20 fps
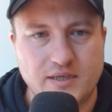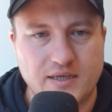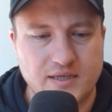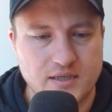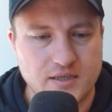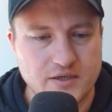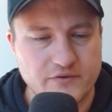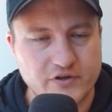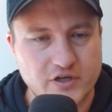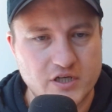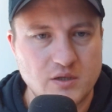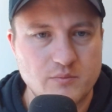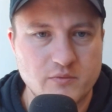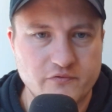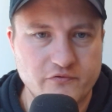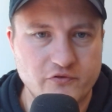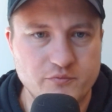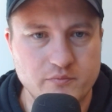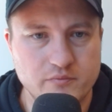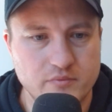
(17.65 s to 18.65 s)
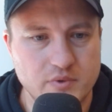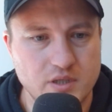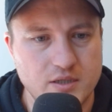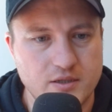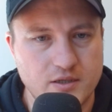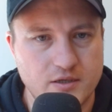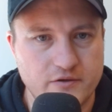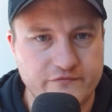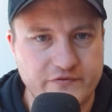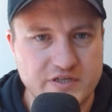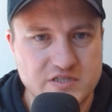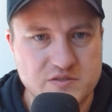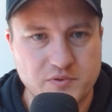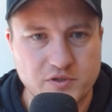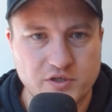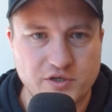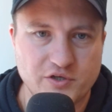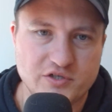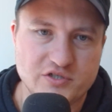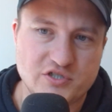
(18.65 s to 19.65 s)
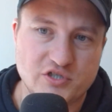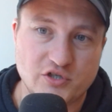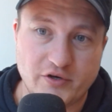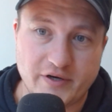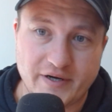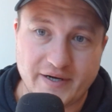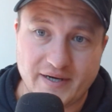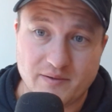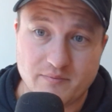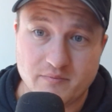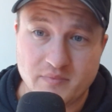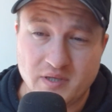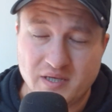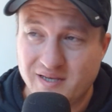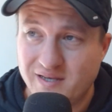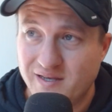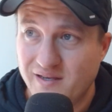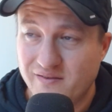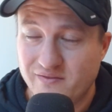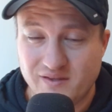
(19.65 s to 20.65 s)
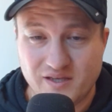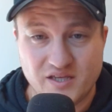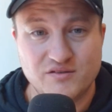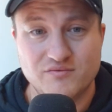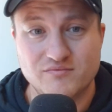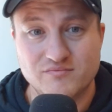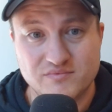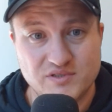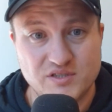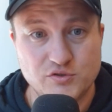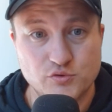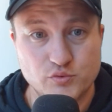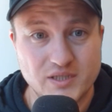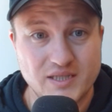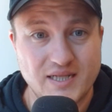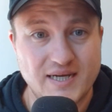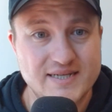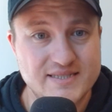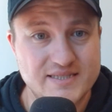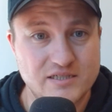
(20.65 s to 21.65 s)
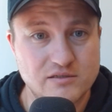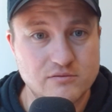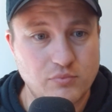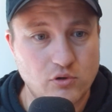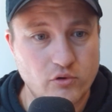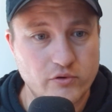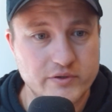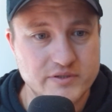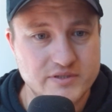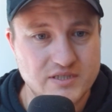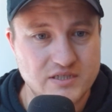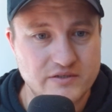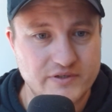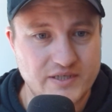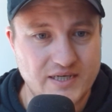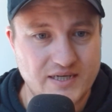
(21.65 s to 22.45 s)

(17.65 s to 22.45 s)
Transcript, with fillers: If you're coming from Facebook or Instagram, then you realize the importance of it.